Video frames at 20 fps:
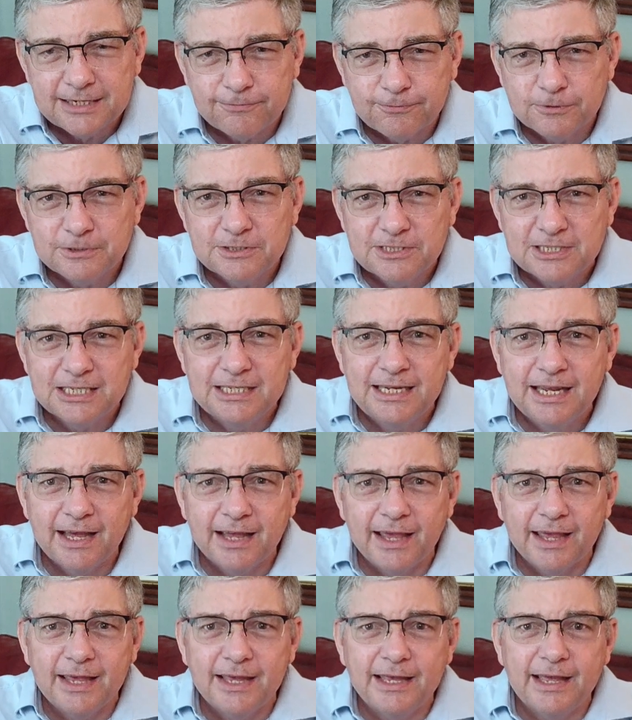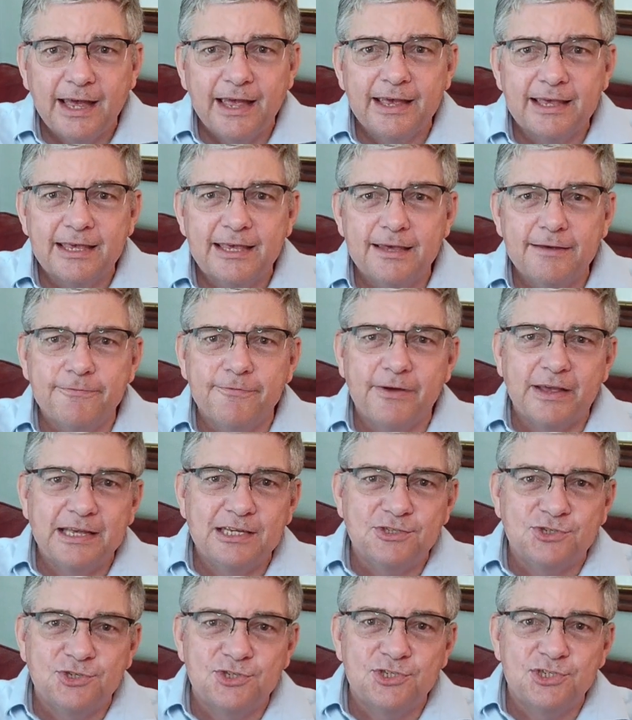different today and give a
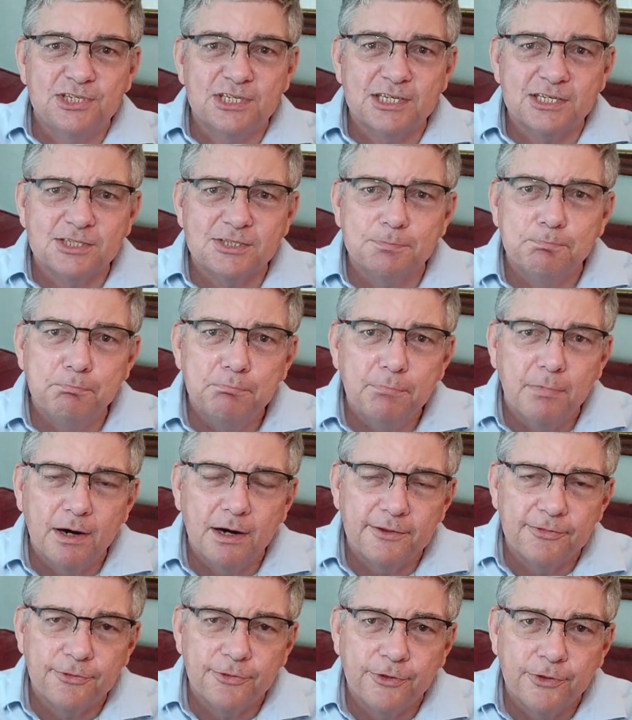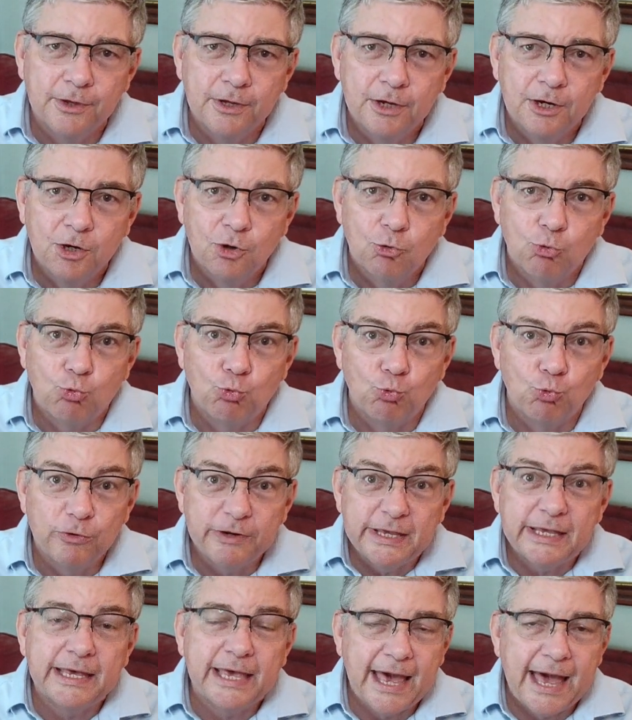6-month
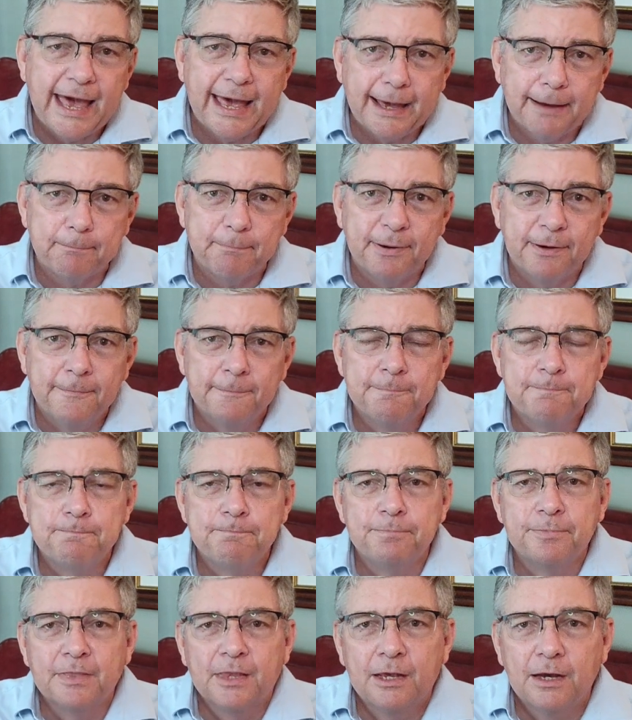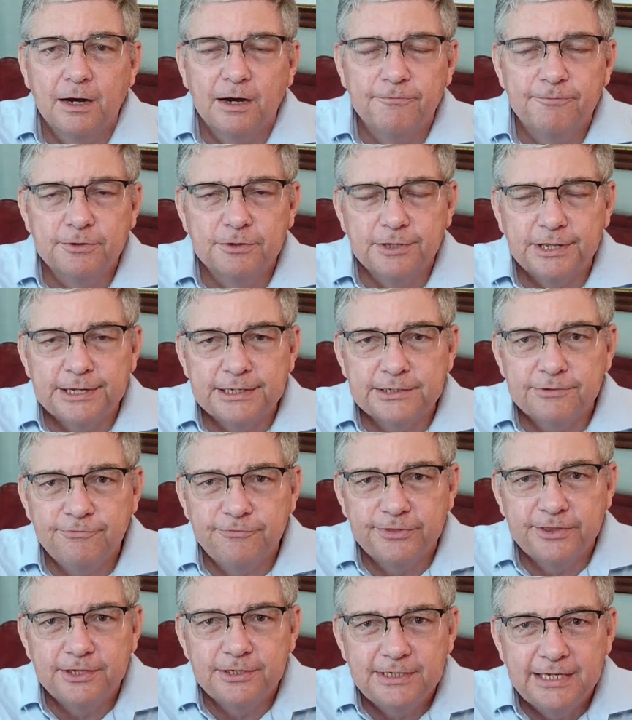recap of a lot
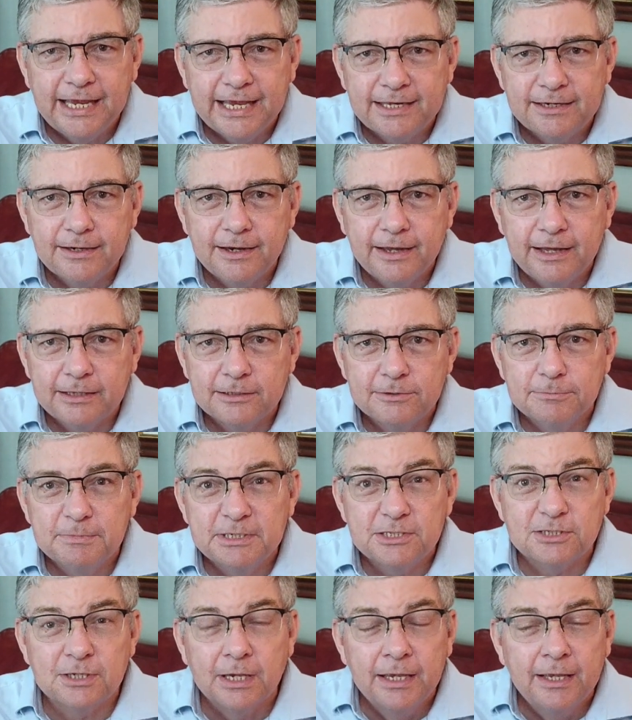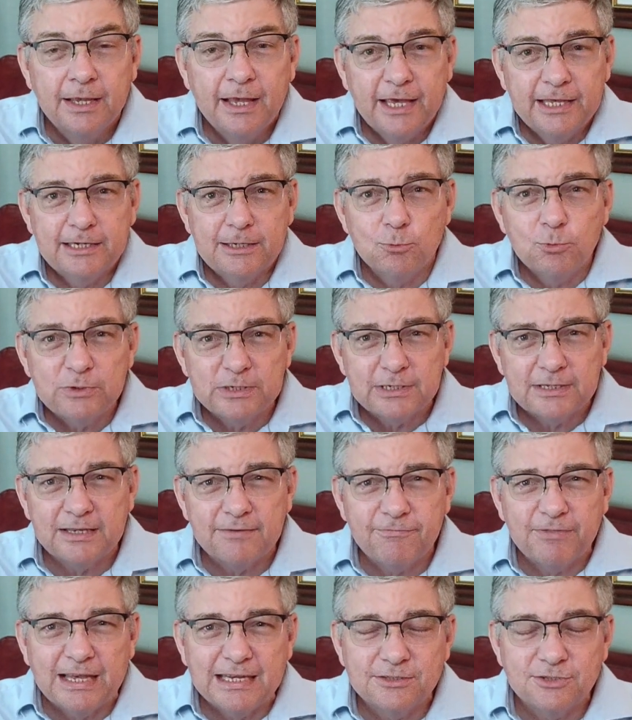of the data elements. And I want to
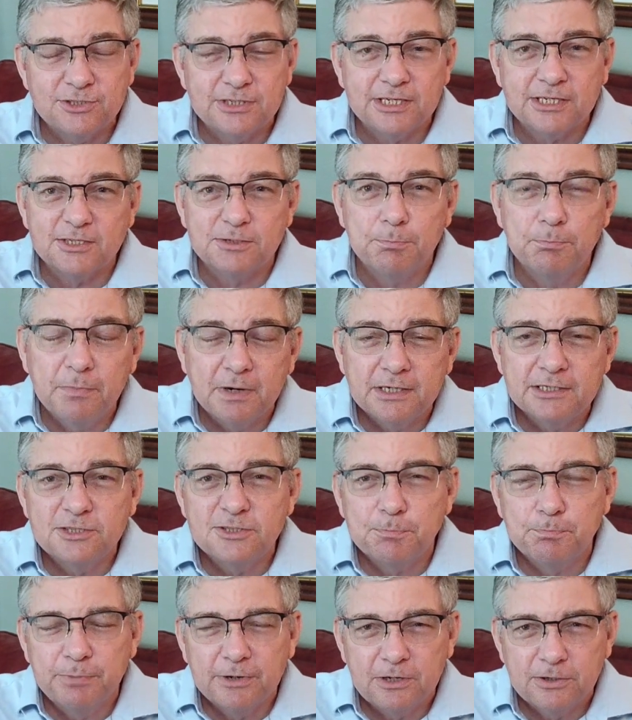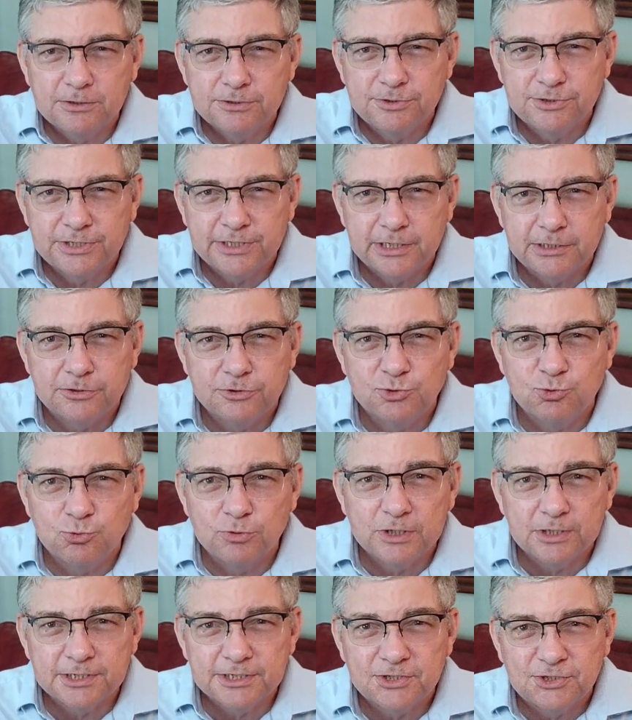give that 6 months because there's
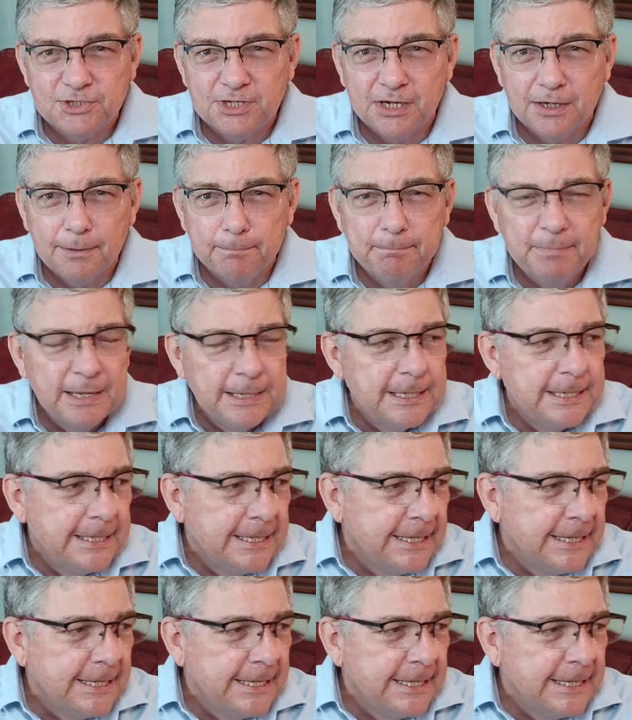really some